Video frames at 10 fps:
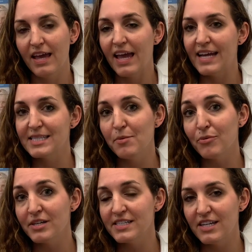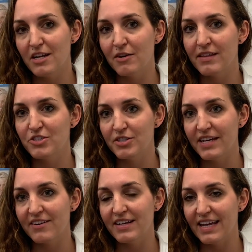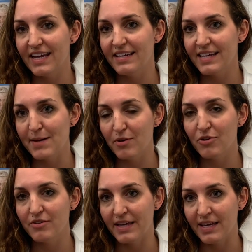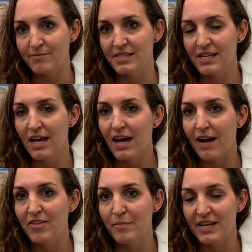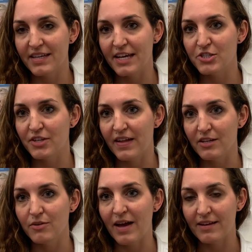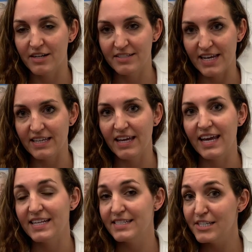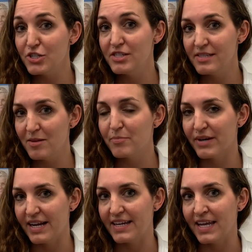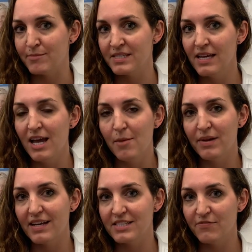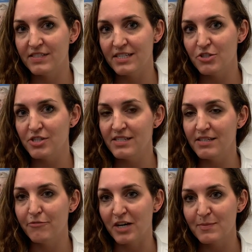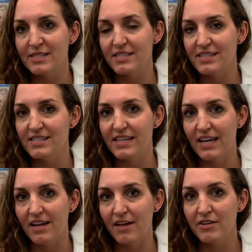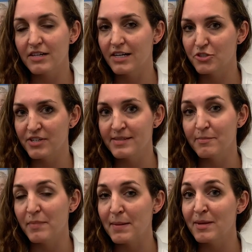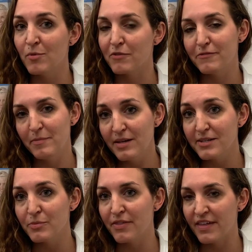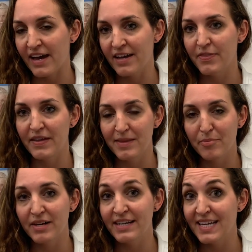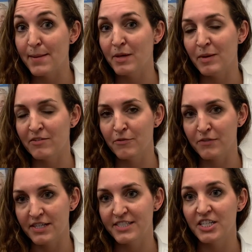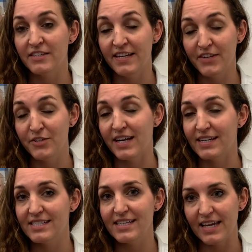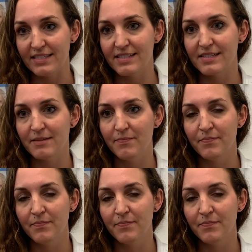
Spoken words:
It's important to know the generic and chemical names of the medication that you are taking in addition to the brand names, because physicians and pharmacies in other countries may be more familiar with that than the brand name we might refer to in the United States.